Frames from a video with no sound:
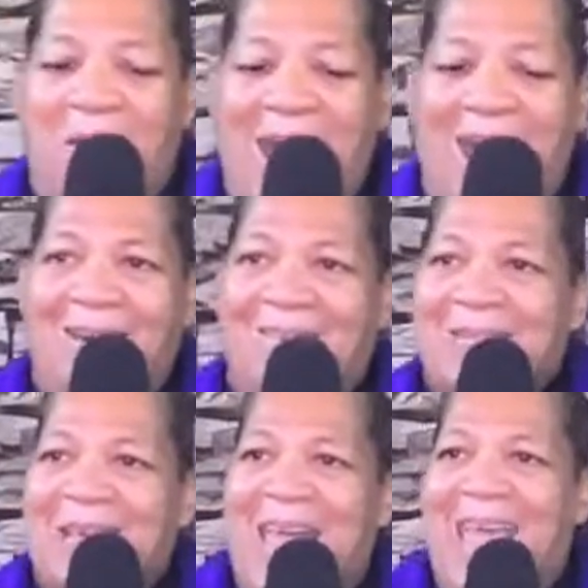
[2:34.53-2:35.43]
Wow.
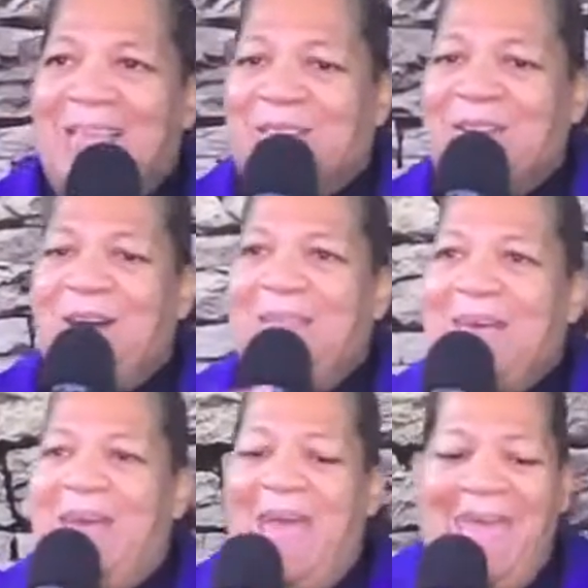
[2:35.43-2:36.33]
It's good that,
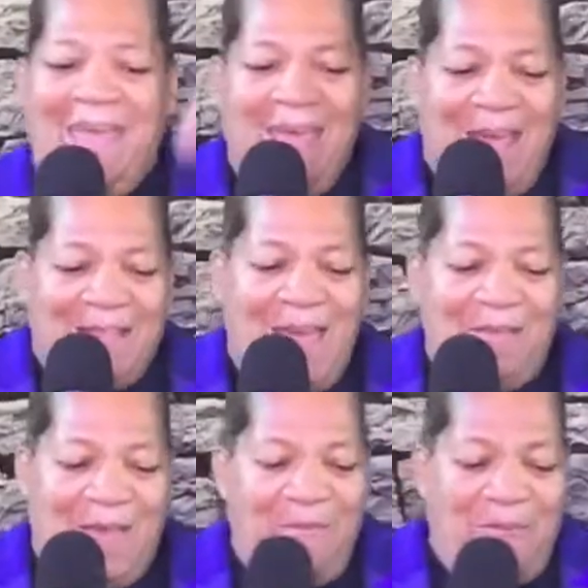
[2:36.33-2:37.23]
hey,
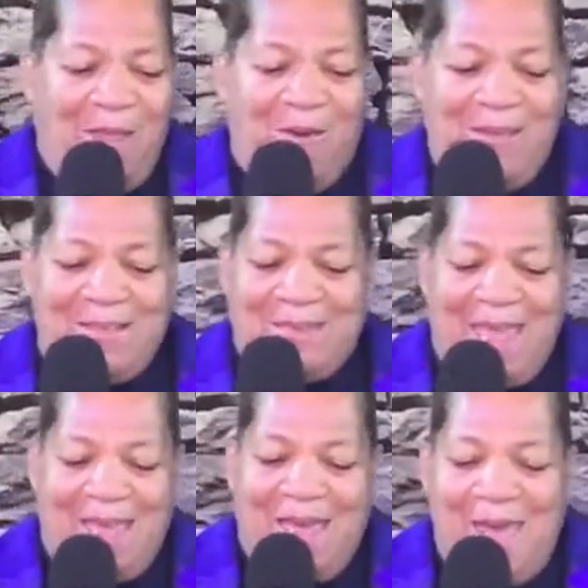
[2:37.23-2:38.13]
they, they went on and
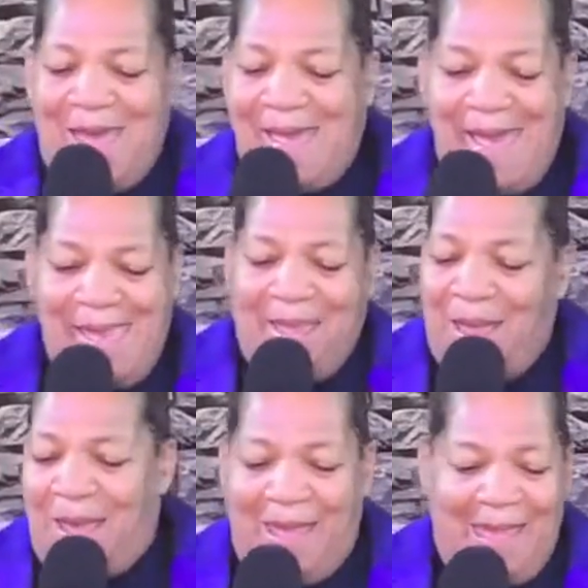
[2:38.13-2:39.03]
said,
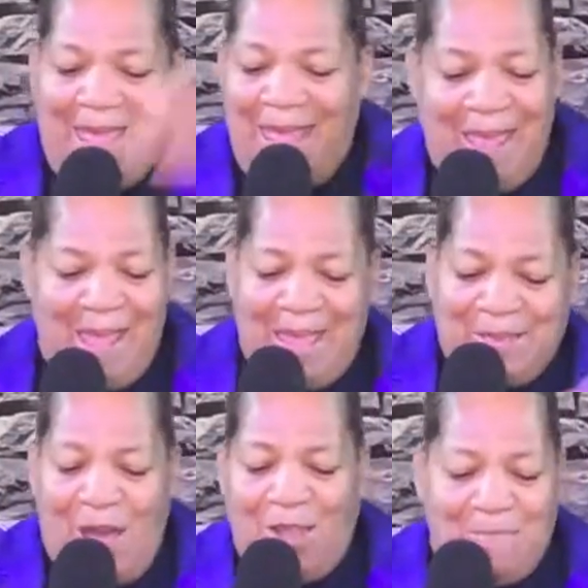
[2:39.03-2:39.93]
hey, it, it,
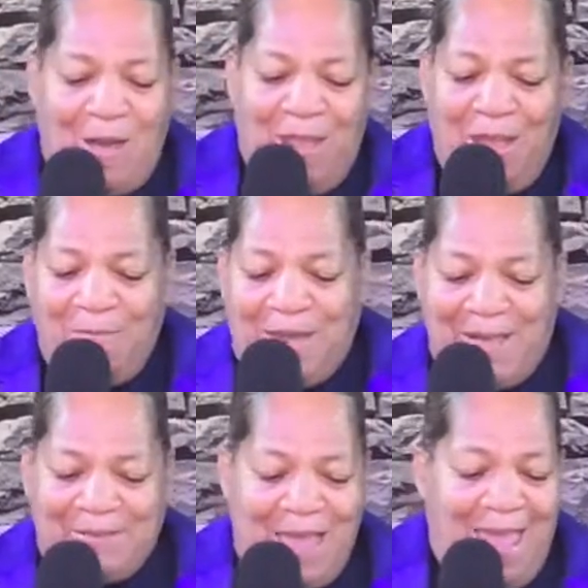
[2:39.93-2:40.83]
it's all about him
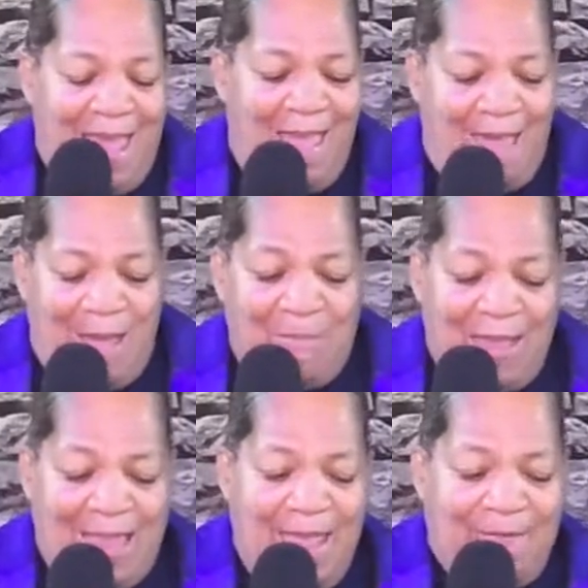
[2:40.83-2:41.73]
because it,
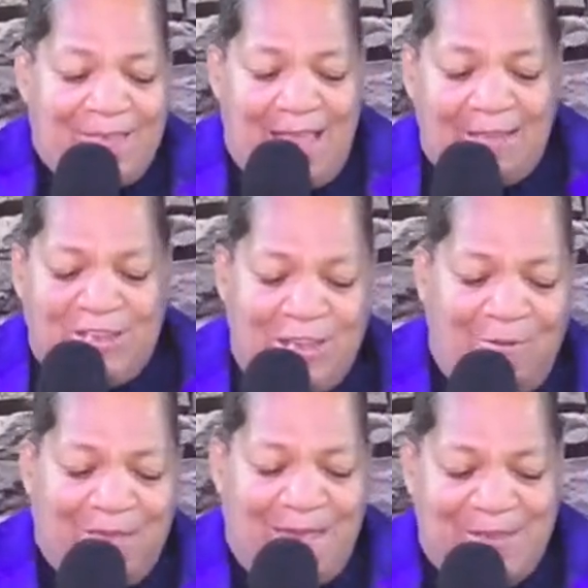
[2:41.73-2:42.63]
my life is like a
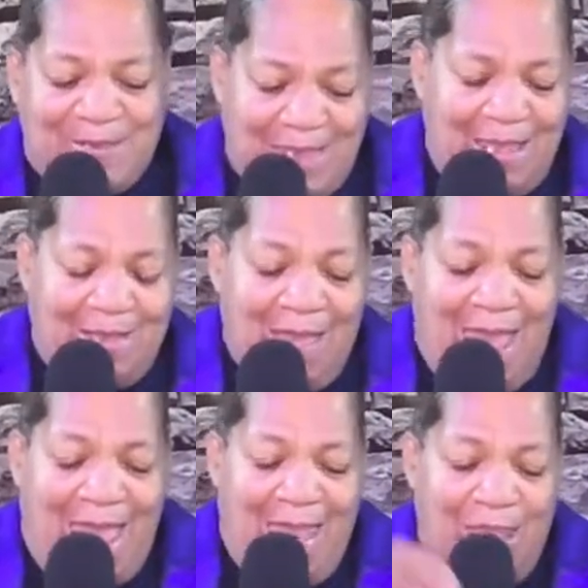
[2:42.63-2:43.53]
ship without a sail.
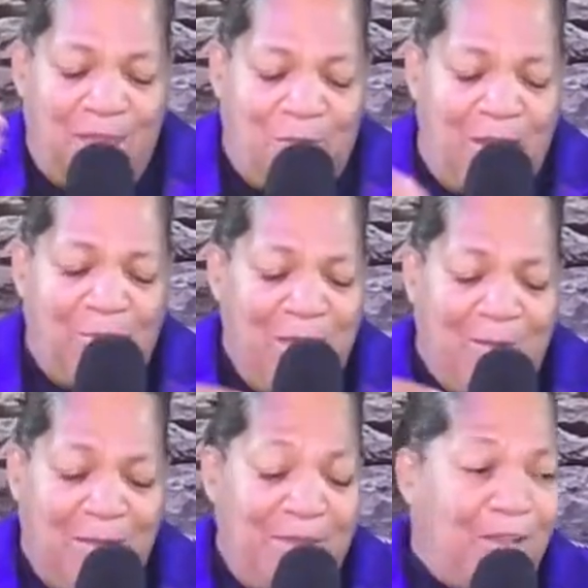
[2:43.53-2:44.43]
And it, when we
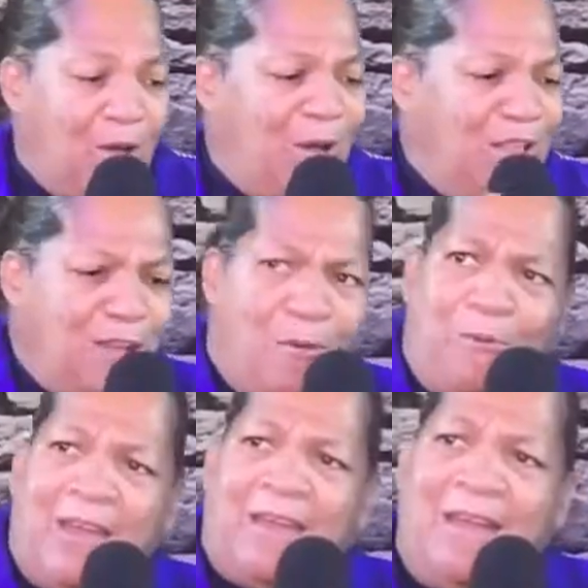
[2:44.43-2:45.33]
wouldn't be going
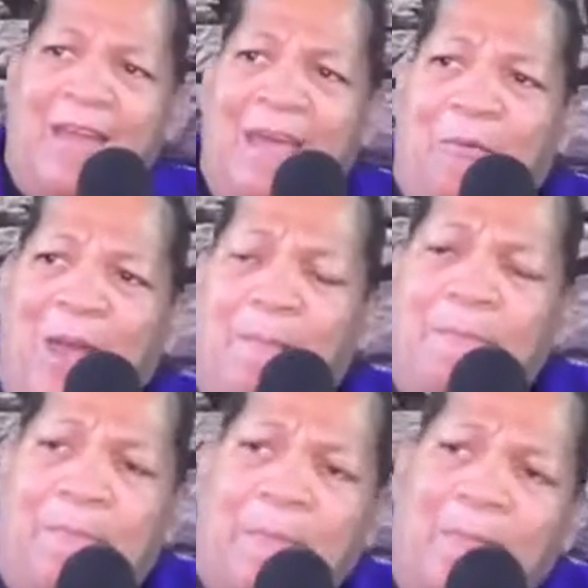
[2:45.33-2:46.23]
nowhere,
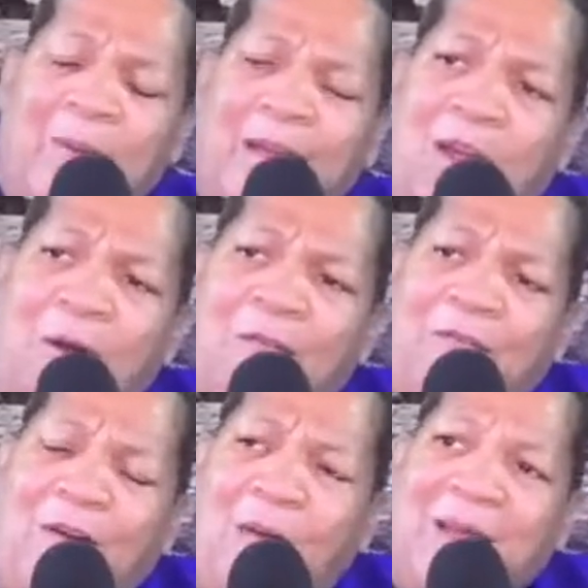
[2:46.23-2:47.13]
we're, we're
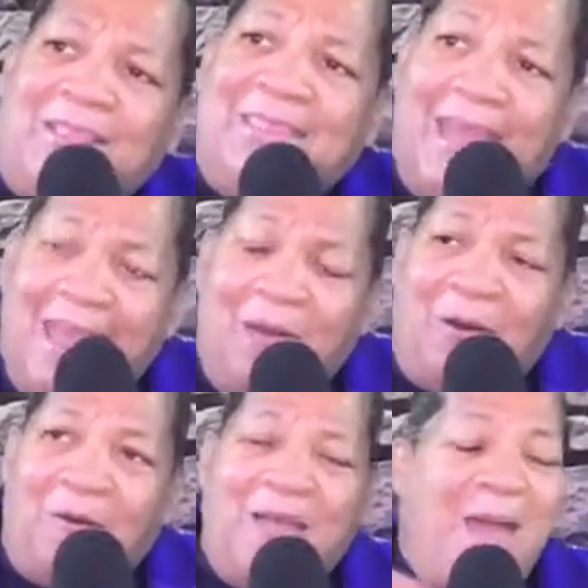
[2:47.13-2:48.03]
going forward
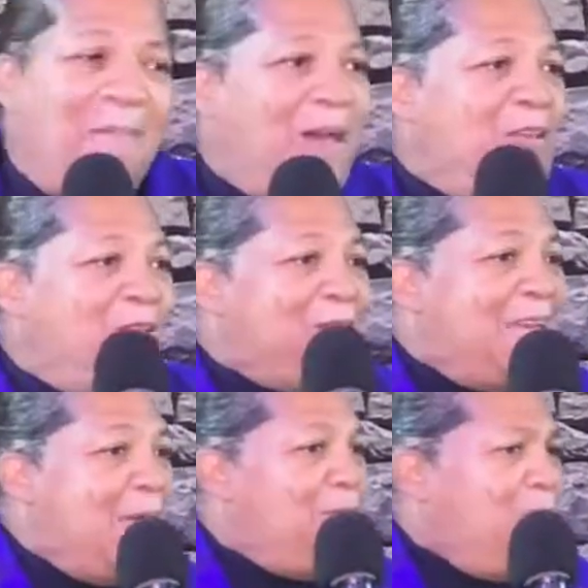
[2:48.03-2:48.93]
now. But you
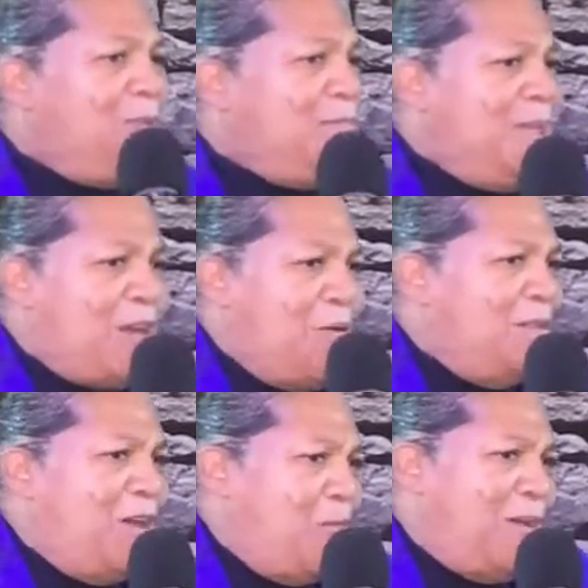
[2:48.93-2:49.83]
said we wouldn't be
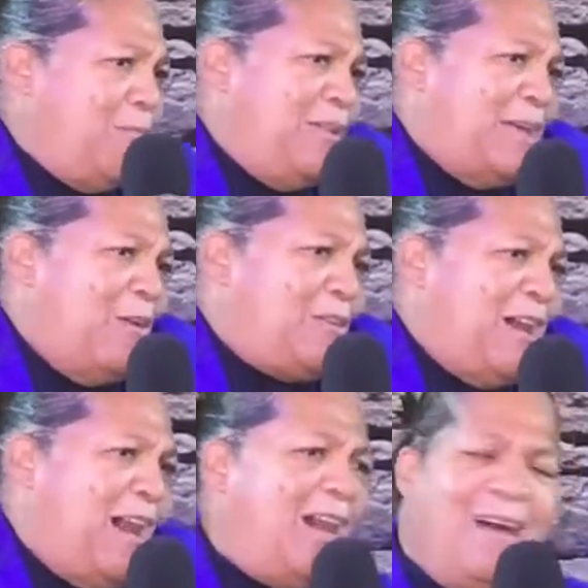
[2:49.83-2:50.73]
going nowhere without
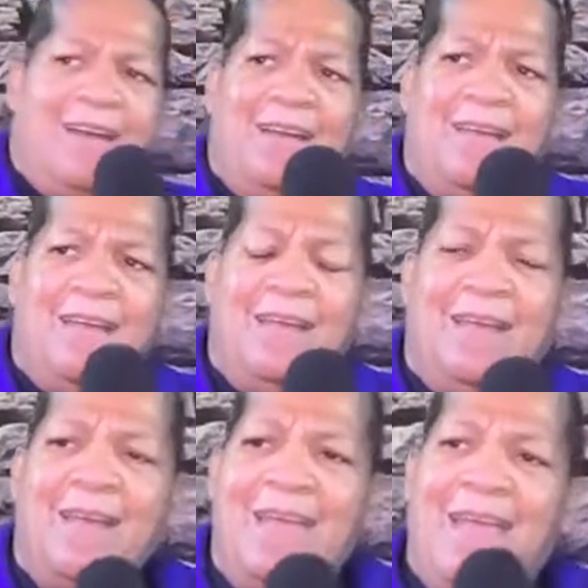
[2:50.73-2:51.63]
God.
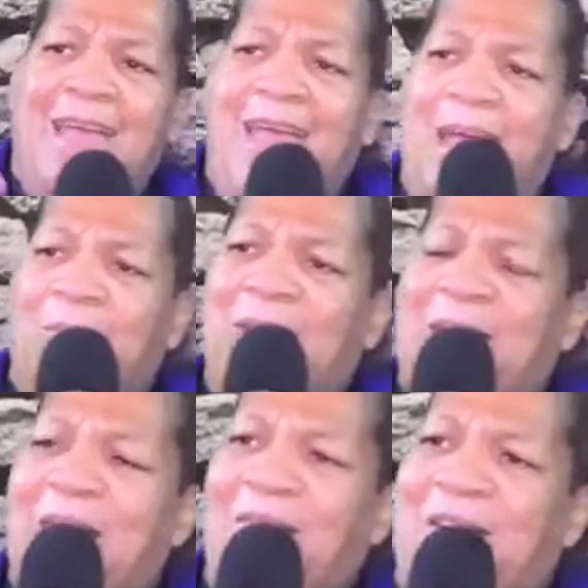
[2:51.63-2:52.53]
And we
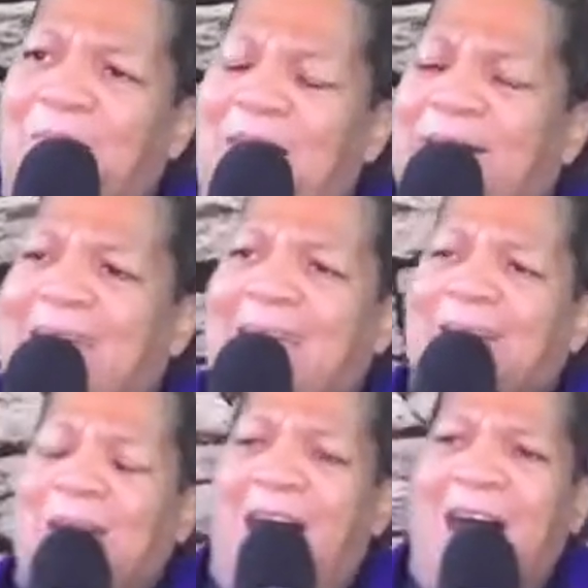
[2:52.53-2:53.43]
give we
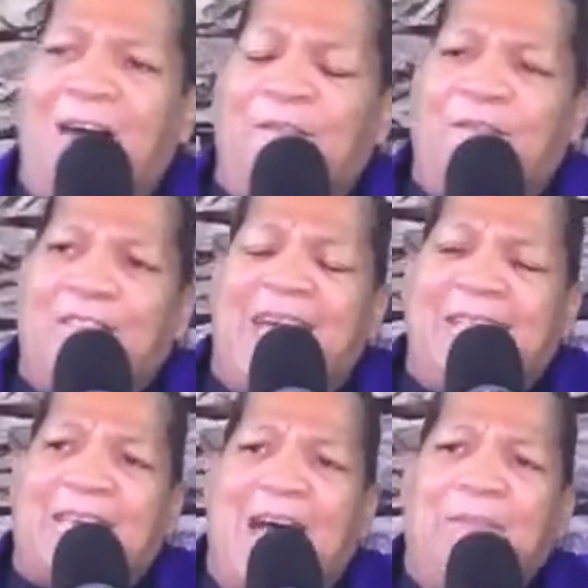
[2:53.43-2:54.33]
thank God for
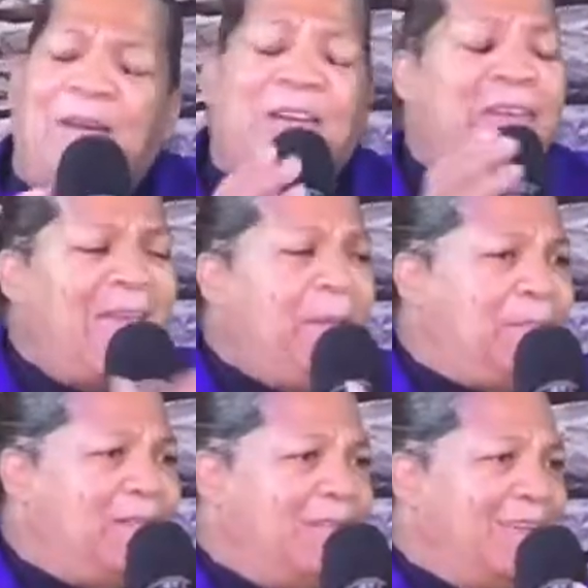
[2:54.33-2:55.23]
that type of
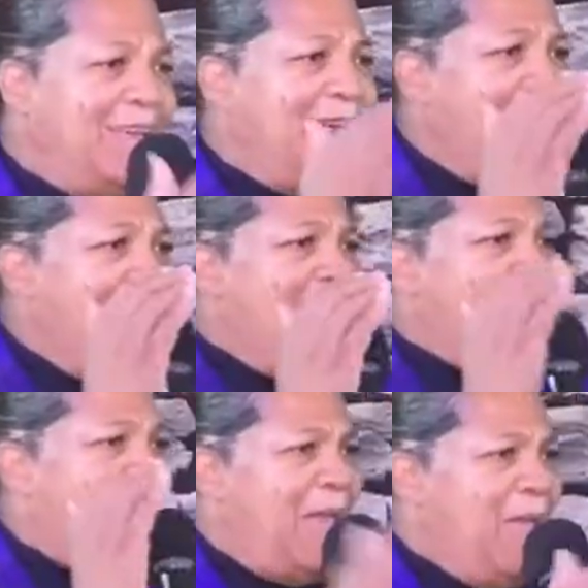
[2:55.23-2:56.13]
keeping. You,
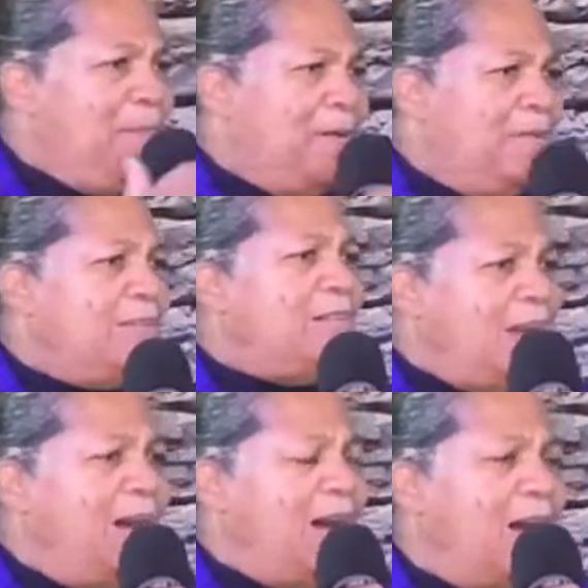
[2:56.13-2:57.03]
keeping
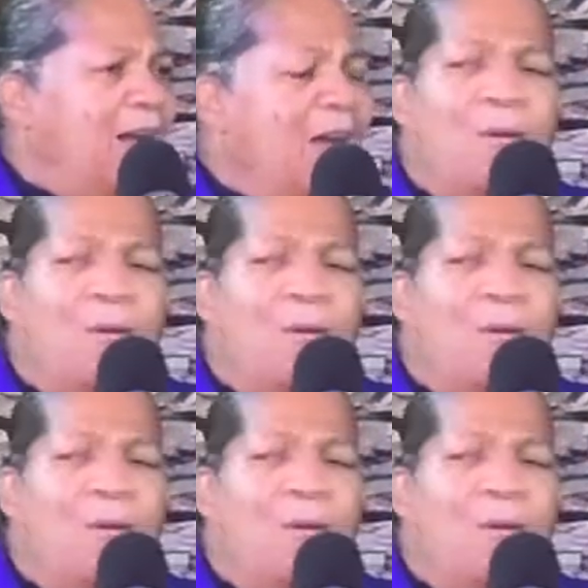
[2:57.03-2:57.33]
God.